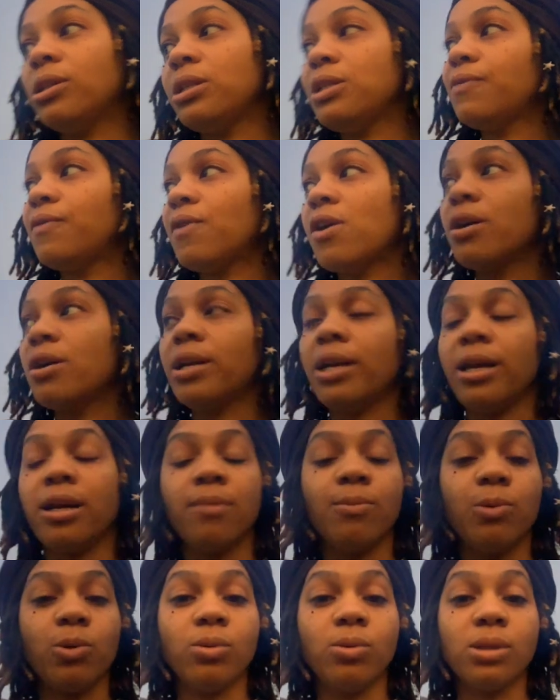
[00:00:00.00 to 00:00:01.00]
these foreign
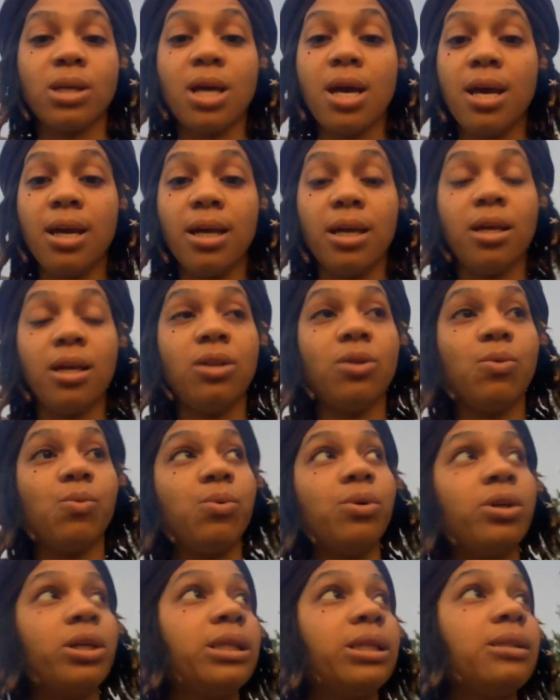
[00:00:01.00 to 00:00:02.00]
animals in the
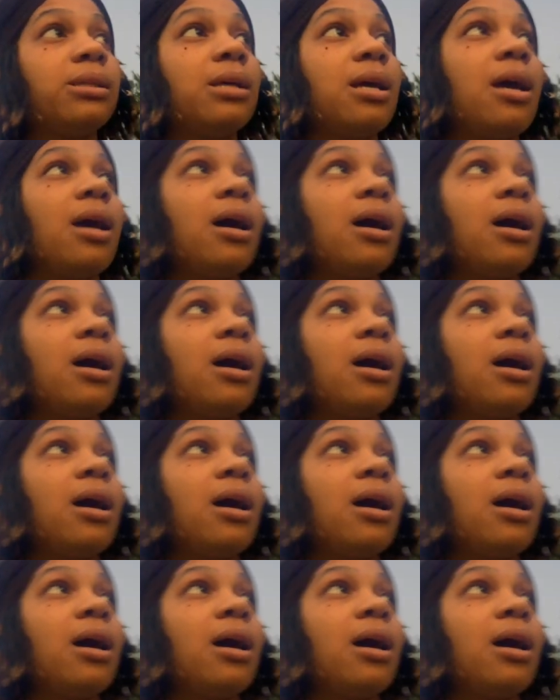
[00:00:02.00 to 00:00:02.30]
woods.